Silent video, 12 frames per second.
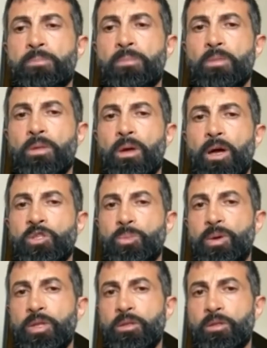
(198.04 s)
I
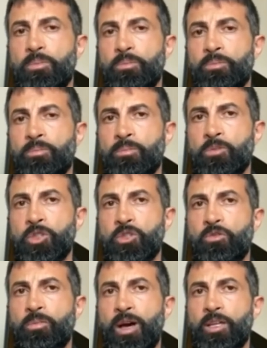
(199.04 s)
spent most of
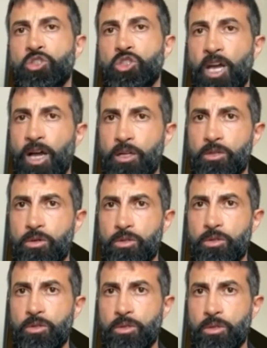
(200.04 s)
my childhood
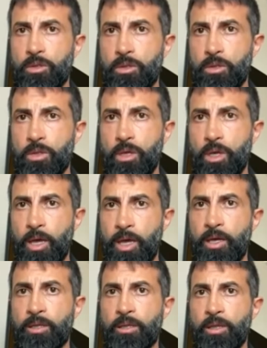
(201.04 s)

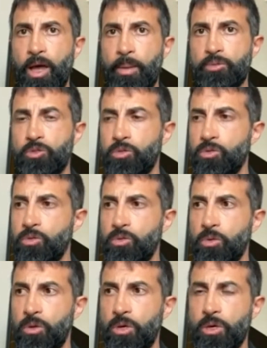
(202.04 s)
and up to
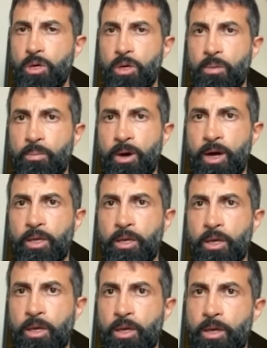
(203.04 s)
my
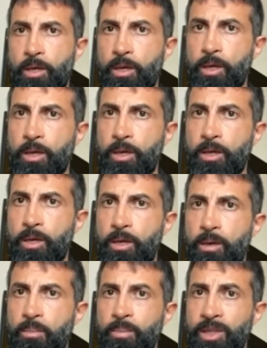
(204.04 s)

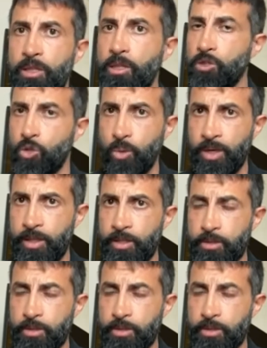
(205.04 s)
mid-20s